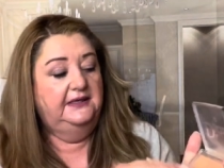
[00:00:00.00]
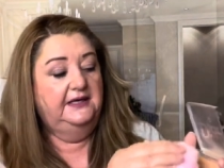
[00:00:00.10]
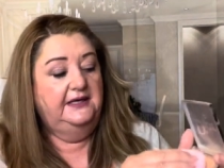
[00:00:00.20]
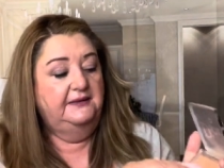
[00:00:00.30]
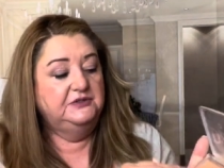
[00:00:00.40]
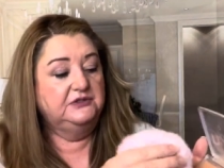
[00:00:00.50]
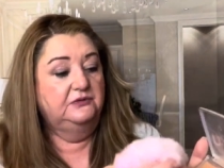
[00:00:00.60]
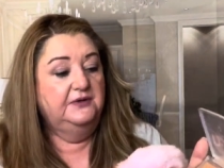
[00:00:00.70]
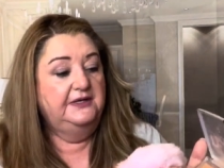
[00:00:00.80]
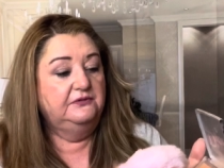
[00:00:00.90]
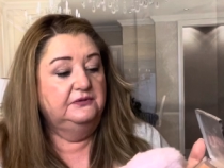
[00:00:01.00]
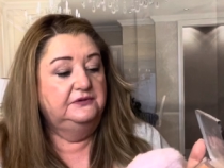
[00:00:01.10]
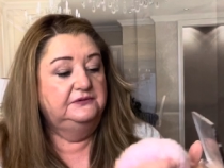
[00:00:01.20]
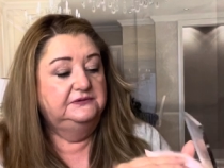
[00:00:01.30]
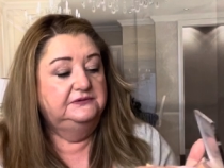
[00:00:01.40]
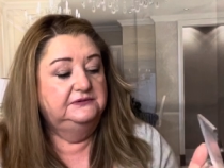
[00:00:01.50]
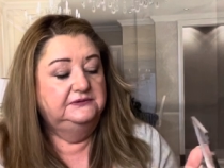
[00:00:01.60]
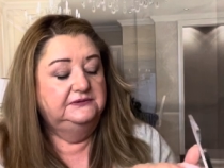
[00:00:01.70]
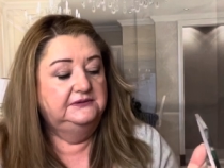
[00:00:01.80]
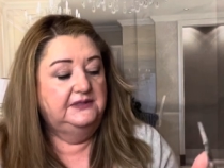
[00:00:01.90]
and I'm just gonna run it through.
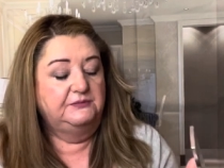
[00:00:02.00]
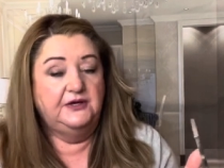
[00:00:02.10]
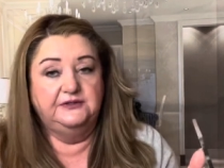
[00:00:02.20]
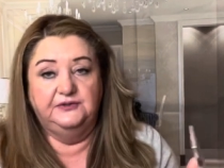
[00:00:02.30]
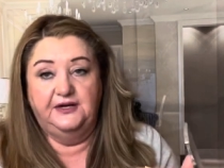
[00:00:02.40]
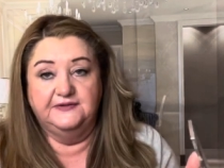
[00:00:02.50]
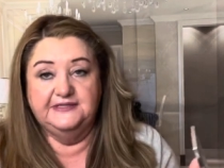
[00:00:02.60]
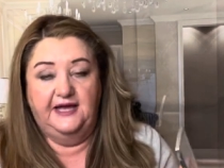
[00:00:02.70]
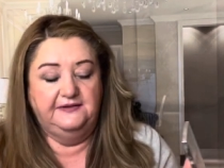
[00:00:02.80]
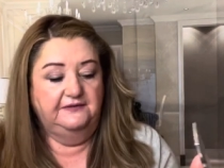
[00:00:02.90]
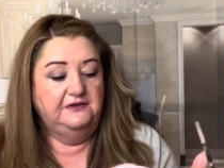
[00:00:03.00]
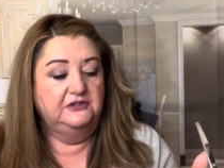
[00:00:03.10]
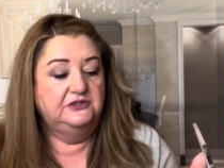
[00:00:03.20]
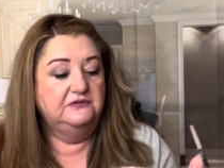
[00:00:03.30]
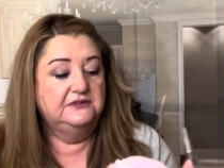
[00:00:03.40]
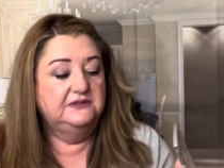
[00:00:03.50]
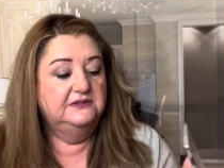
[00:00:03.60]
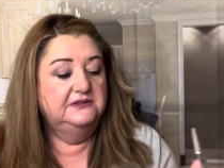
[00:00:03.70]
I'm trying to do it on the side that I've not used.